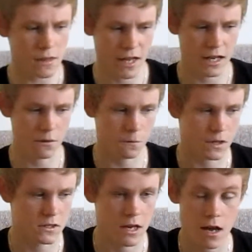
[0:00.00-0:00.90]
And they need to
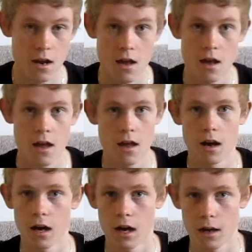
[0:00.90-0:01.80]
fix that
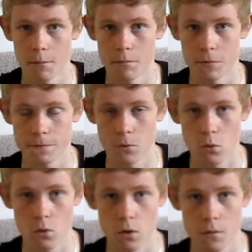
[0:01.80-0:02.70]

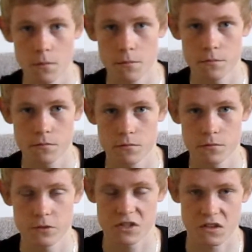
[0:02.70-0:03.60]
before
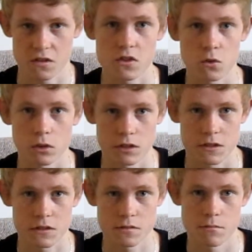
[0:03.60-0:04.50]
fixing the scoring
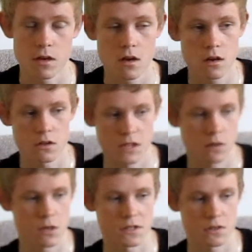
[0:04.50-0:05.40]
system, because
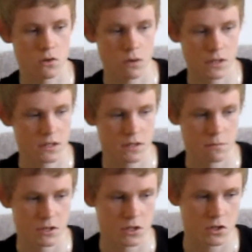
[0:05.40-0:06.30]
otherwise the scoring
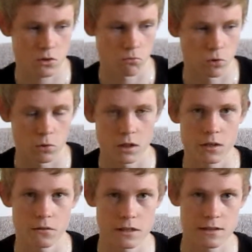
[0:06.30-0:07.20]
system is just going to ruin it
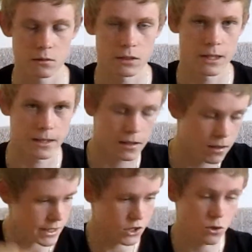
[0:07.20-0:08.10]
if there's still lag.
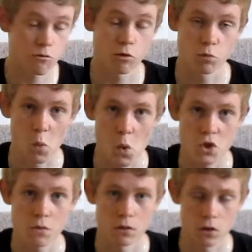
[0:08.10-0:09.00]
It should
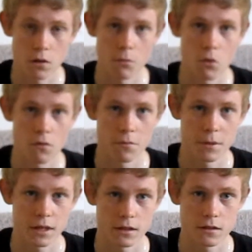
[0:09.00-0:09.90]
reward you a lot more for
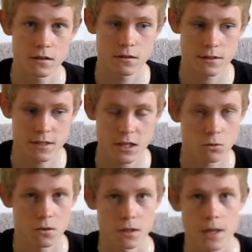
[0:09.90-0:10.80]
being
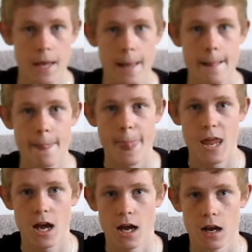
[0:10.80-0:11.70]
stealthy.
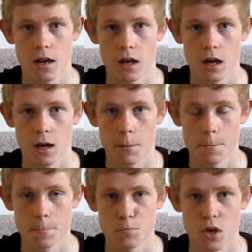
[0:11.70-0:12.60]
And
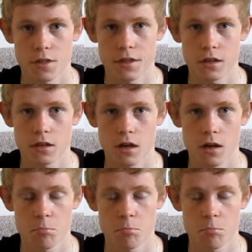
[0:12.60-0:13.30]
I think